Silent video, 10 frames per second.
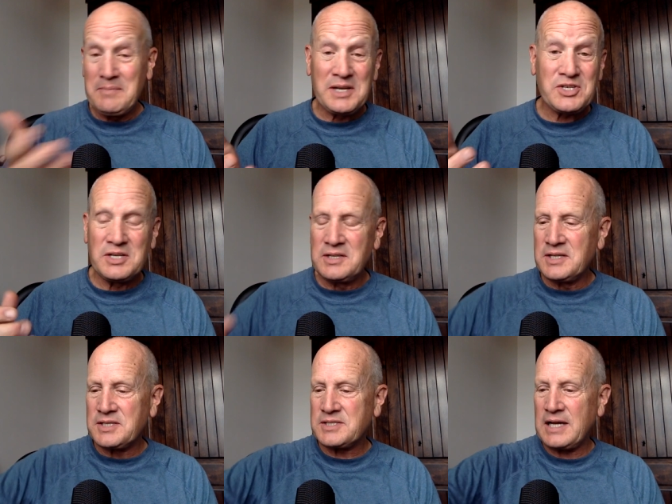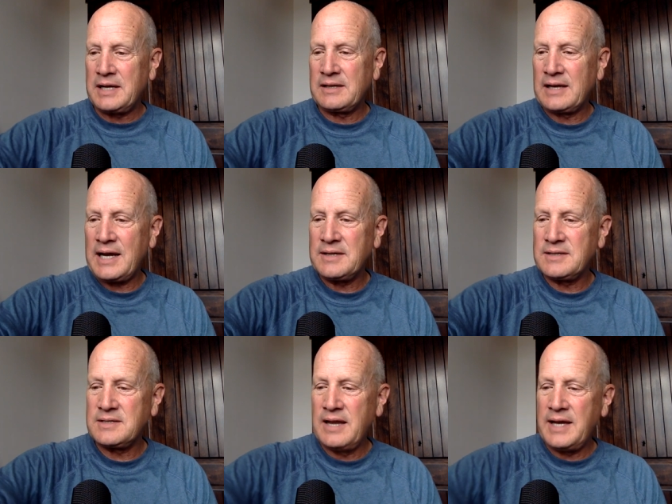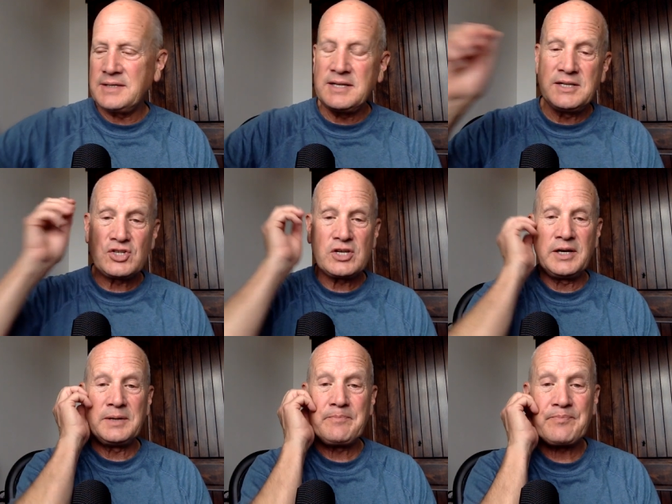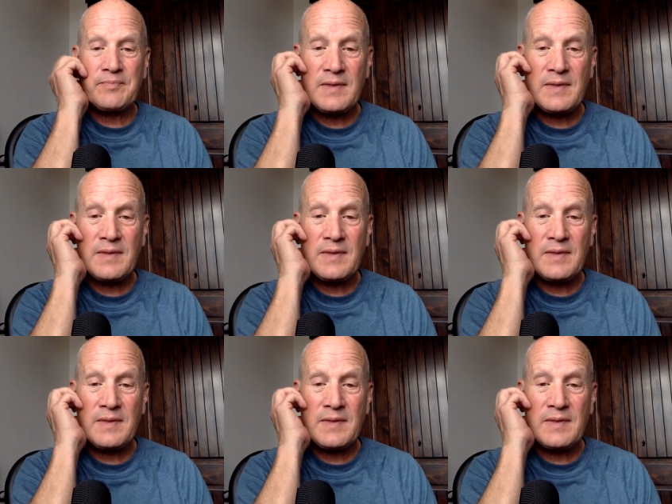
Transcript: mentioned this. I I, I teach a,